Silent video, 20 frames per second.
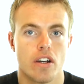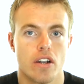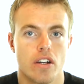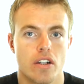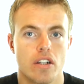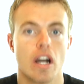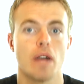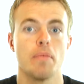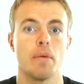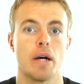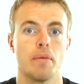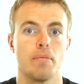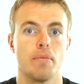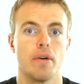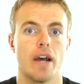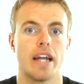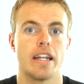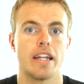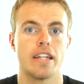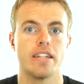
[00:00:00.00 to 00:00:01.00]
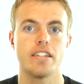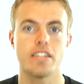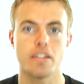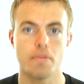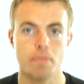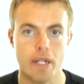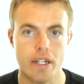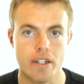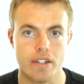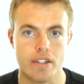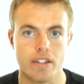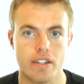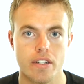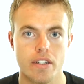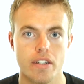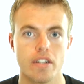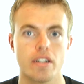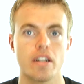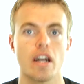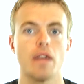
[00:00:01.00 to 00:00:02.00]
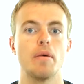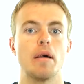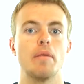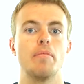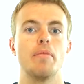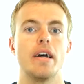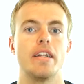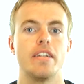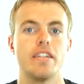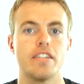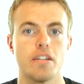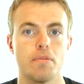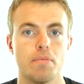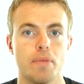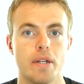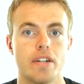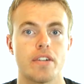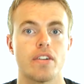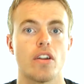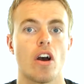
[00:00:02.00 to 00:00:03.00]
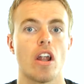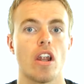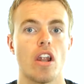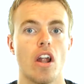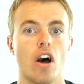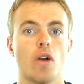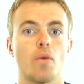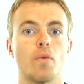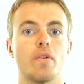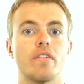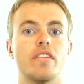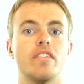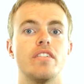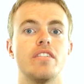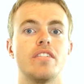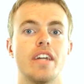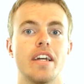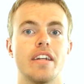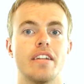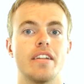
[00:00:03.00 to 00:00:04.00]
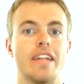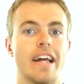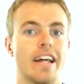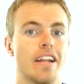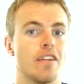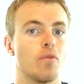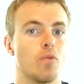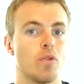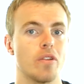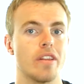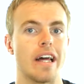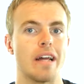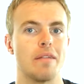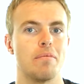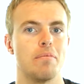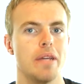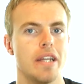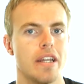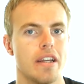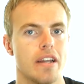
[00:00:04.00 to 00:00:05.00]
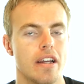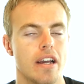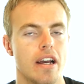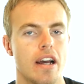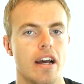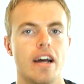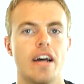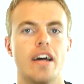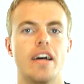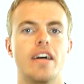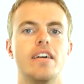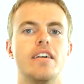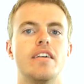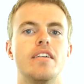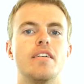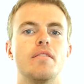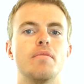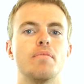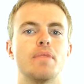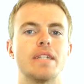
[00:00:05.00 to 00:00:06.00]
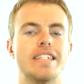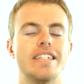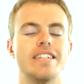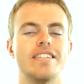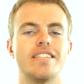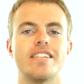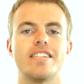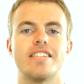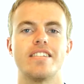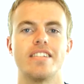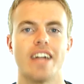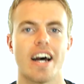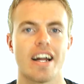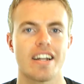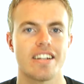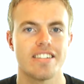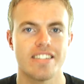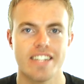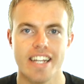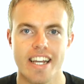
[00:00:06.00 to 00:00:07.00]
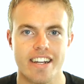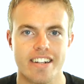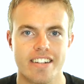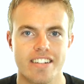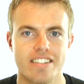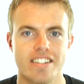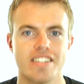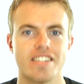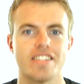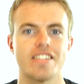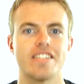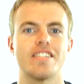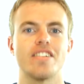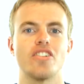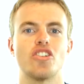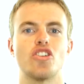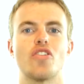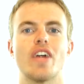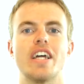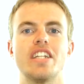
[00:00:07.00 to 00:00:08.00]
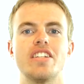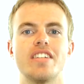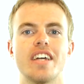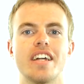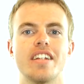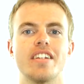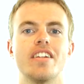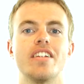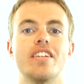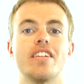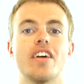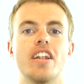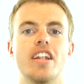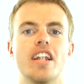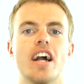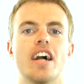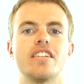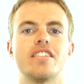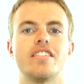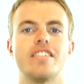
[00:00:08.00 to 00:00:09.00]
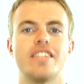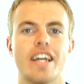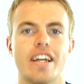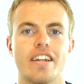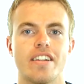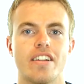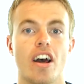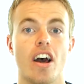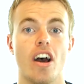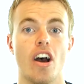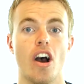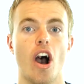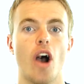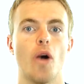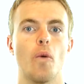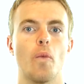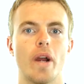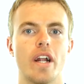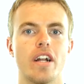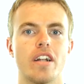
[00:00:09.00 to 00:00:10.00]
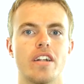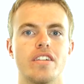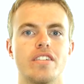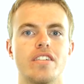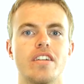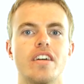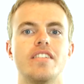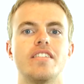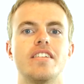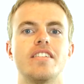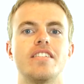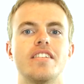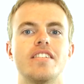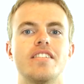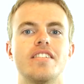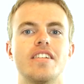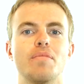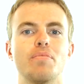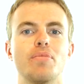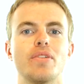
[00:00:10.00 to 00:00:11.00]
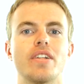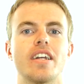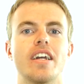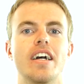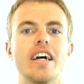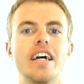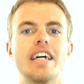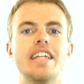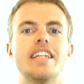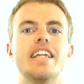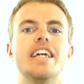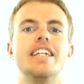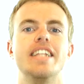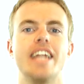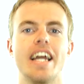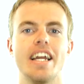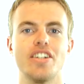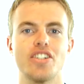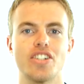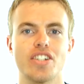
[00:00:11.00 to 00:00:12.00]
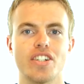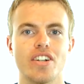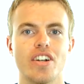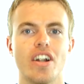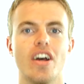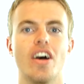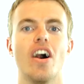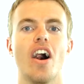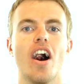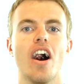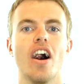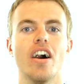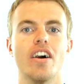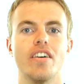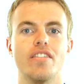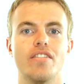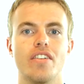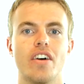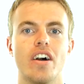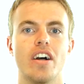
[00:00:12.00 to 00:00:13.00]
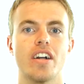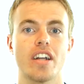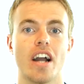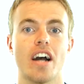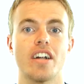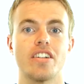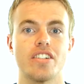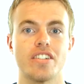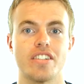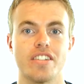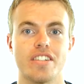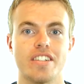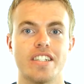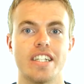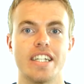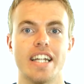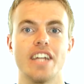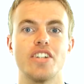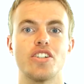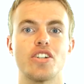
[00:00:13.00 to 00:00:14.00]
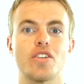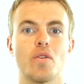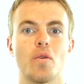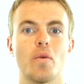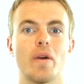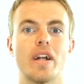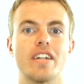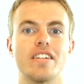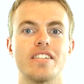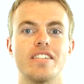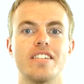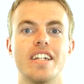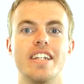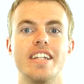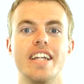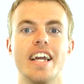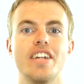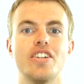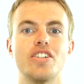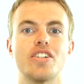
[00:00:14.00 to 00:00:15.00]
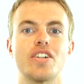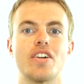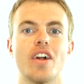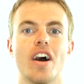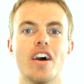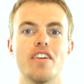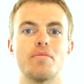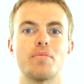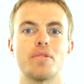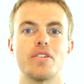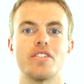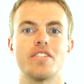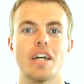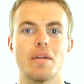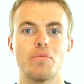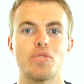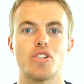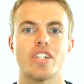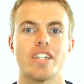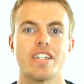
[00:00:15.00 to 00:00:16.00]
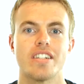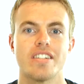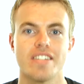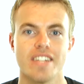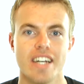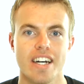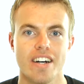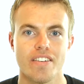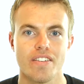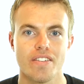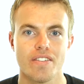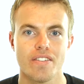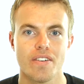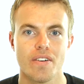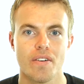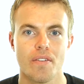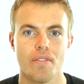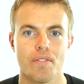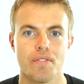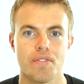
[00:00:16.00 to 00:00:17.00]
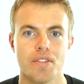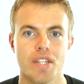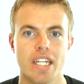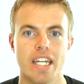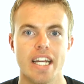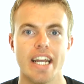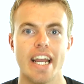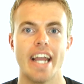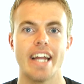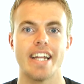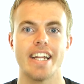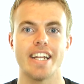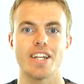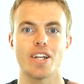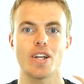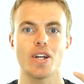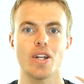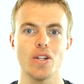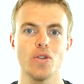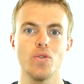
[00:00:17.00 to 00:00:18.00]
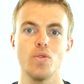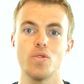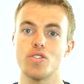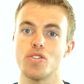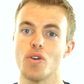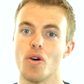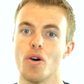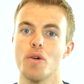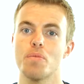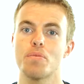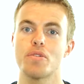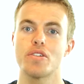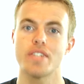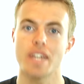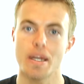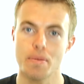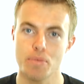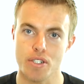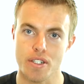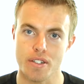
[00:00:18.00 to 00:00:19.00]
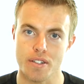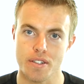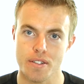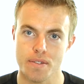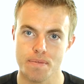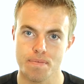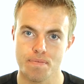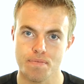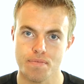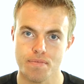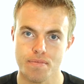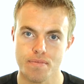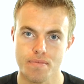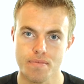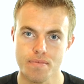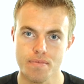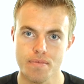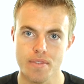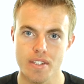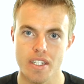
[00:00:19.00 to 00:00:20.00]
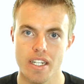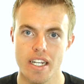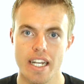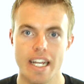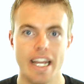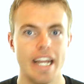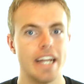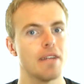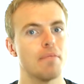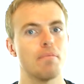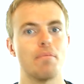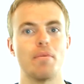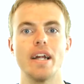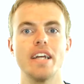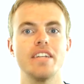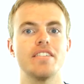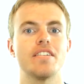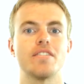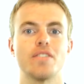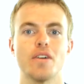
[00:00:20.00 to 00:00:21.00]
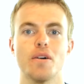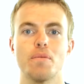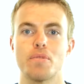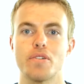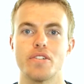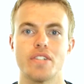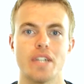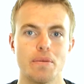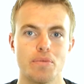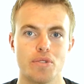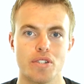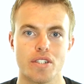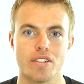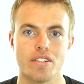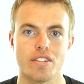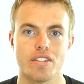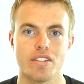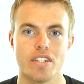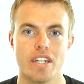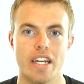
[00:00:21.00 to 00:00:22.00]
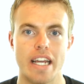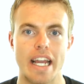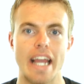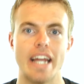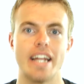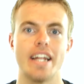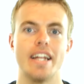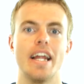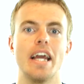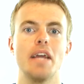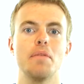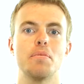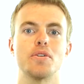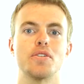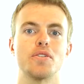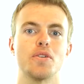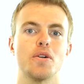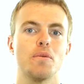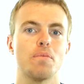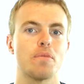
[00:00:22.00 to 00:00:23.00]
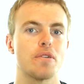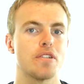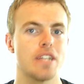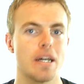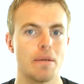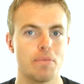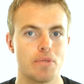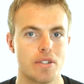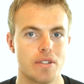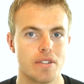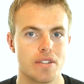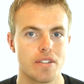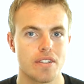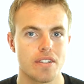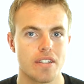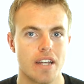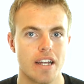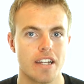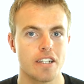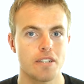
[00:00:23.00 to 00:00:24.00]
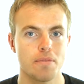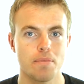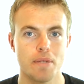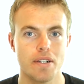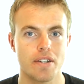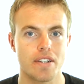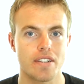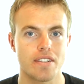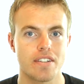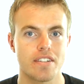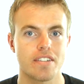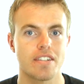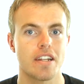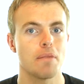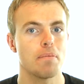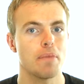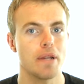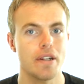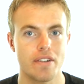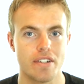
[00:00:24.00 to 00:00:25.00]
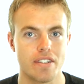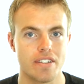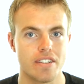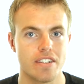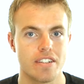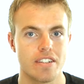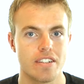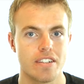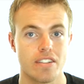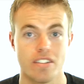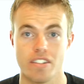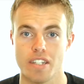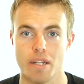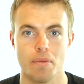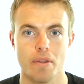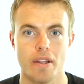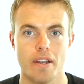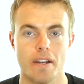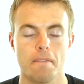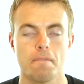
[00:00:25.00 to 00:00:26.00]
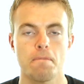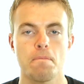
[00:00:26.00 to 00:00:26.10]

come up and then disappeared, come up and disappeared along with the state that it would then be. But since it's not a state, since it's a transcendent non-state awareness, since it's simply the nature of consciousness, the nature of awareness, the nature of perception itself, it includes all perceptions. It embraces all perceptions. It enables all perceptions and experiences and appearances, same thing.